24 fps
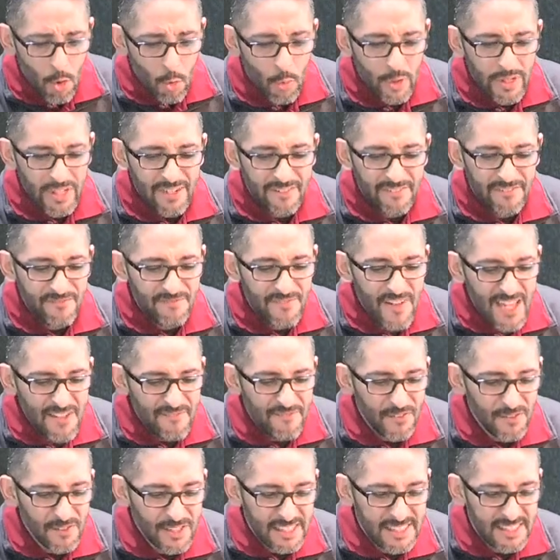We need to
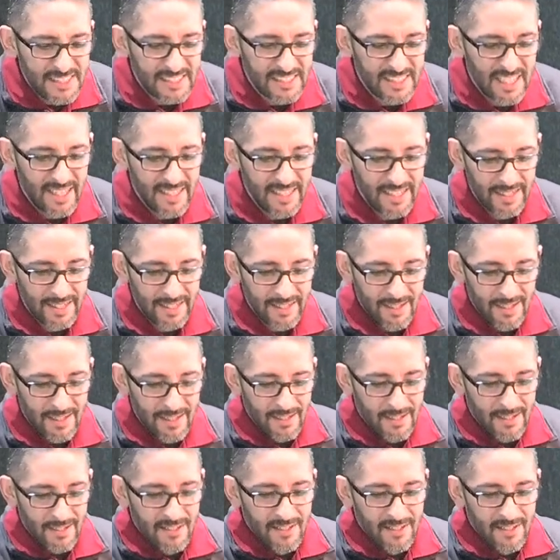faithfully study